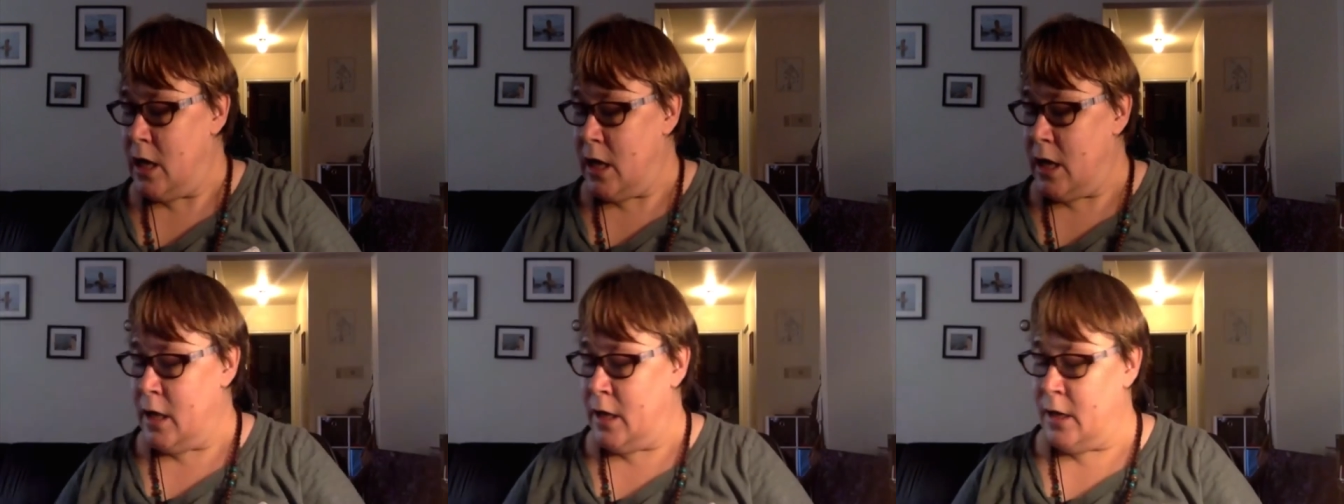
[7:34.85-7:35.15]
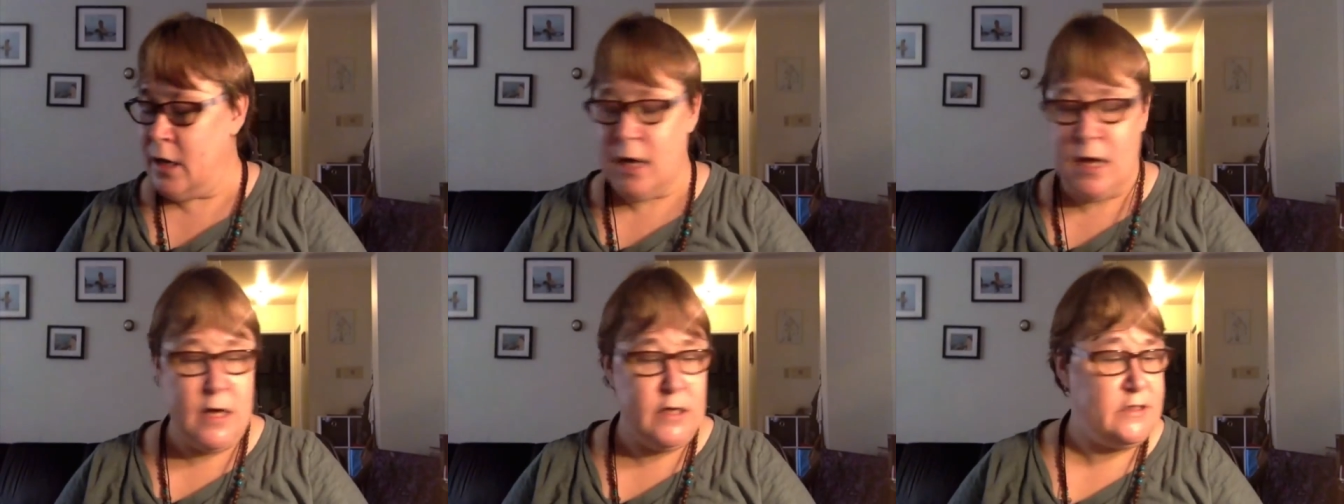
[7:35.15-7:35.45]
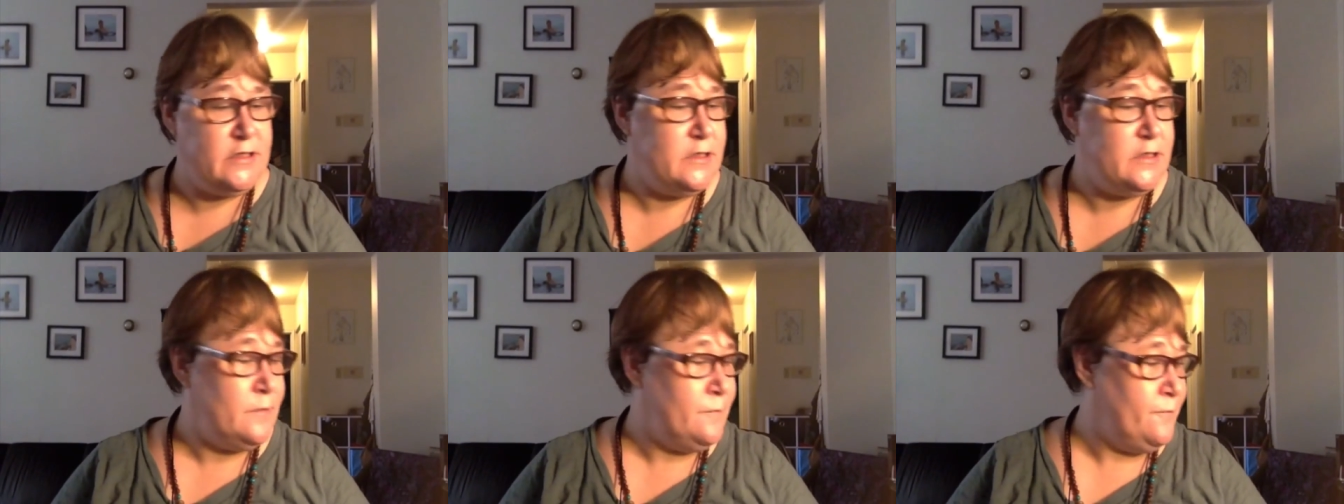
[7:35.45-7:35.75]
and
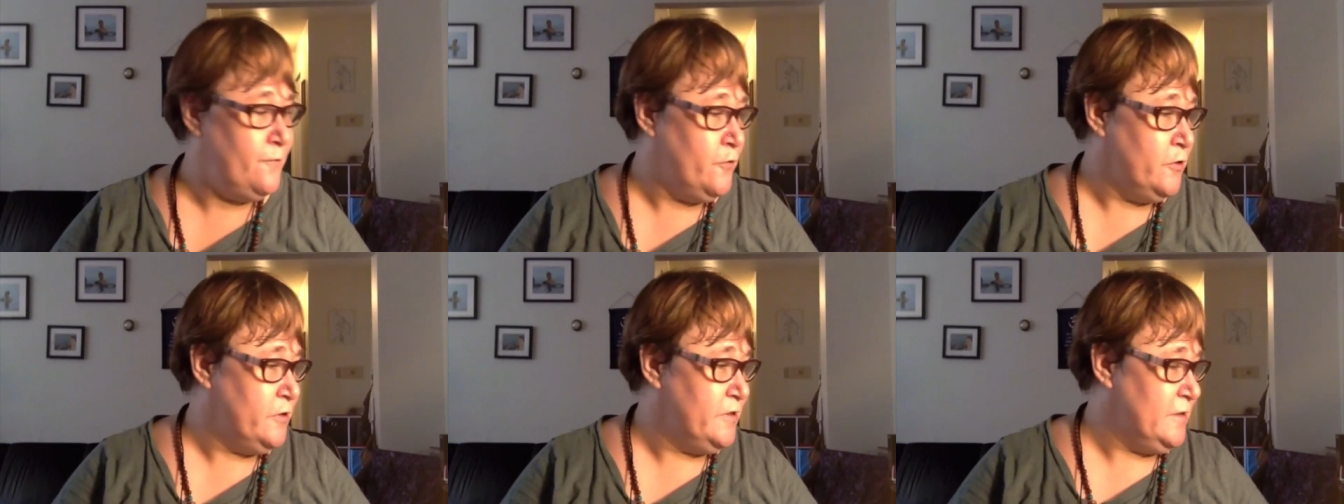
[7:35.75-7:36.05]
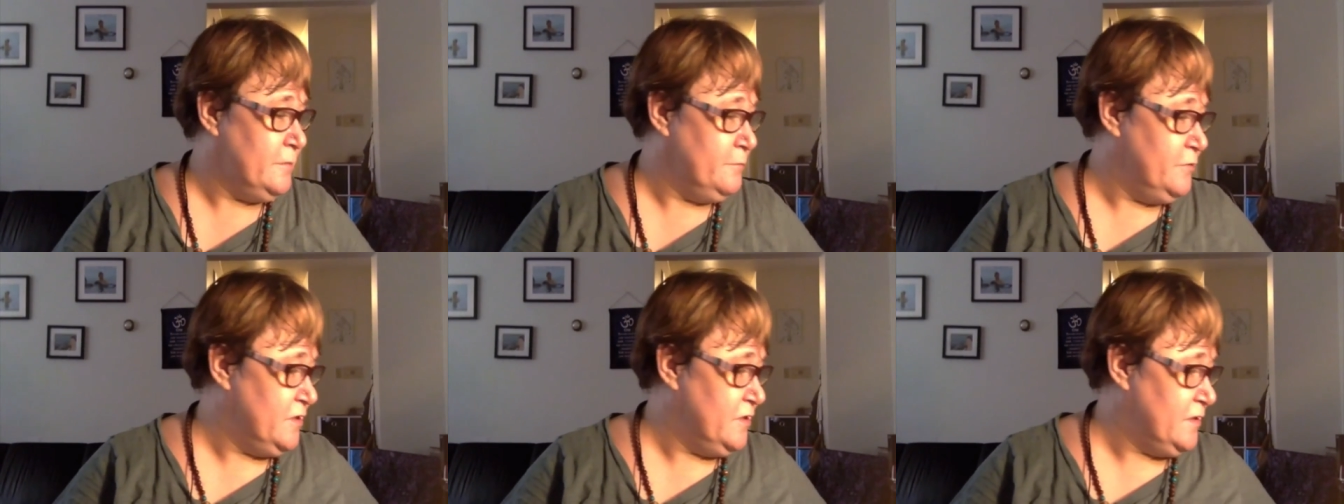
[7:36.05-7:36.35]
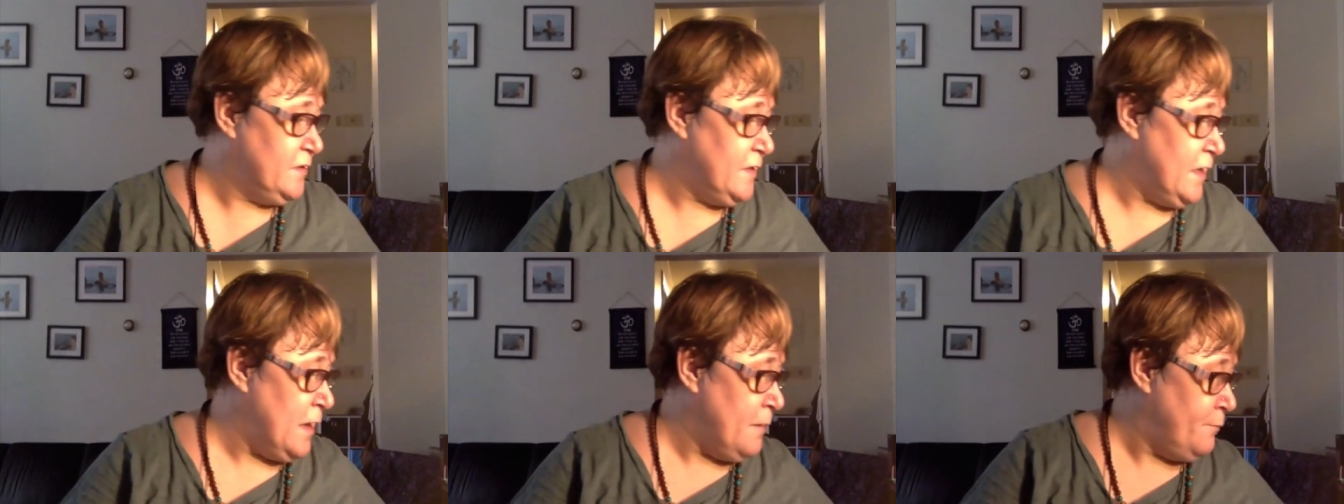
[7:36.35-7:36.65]
asked them for some
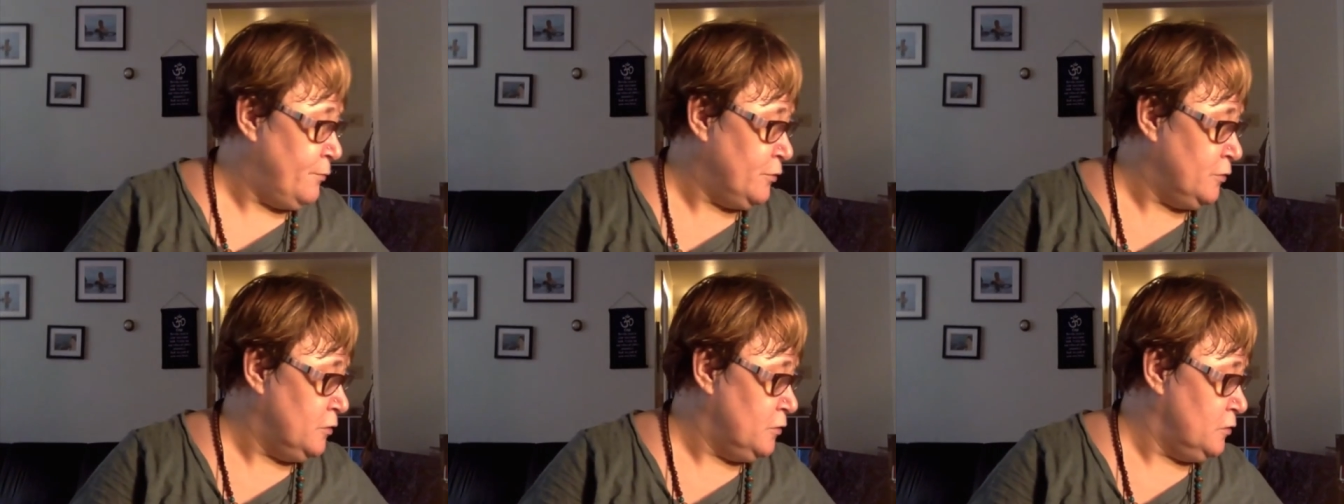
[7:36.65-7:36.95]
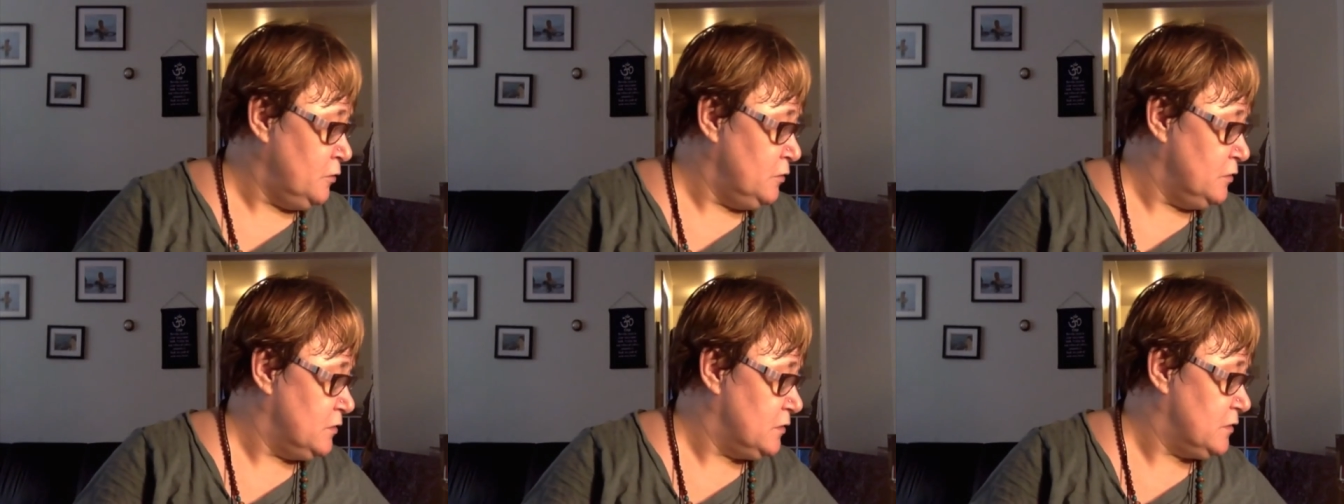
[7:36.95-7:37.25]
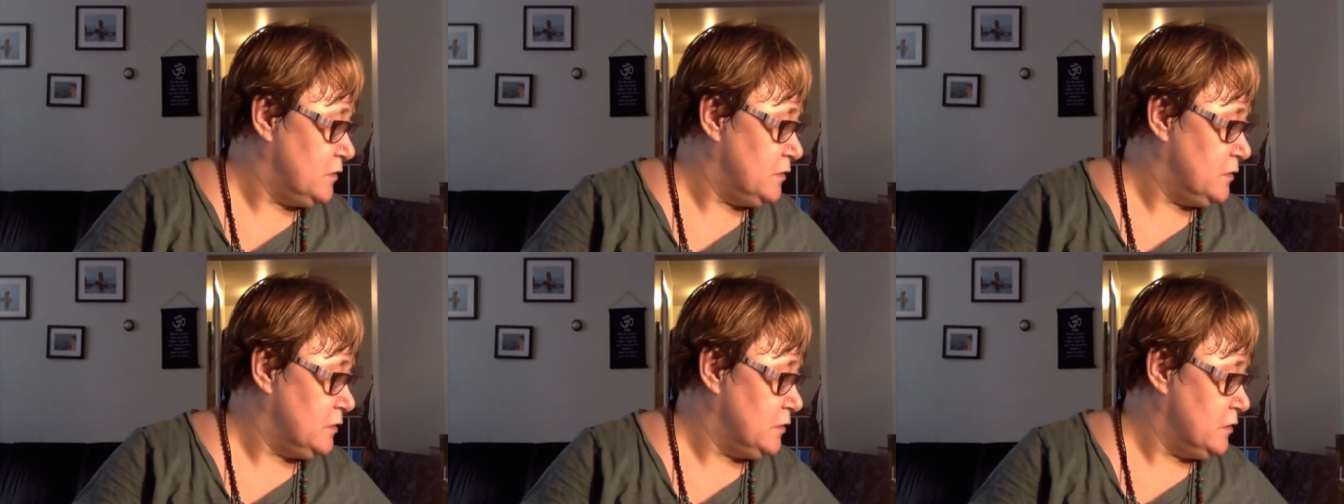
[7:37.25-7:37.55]

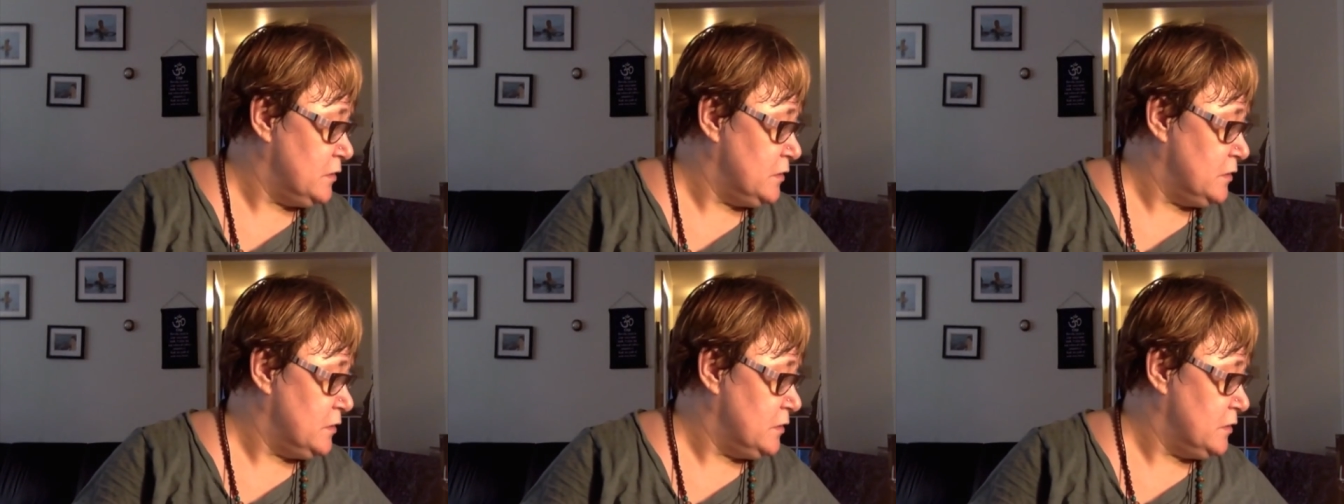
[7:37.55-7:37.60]
samples.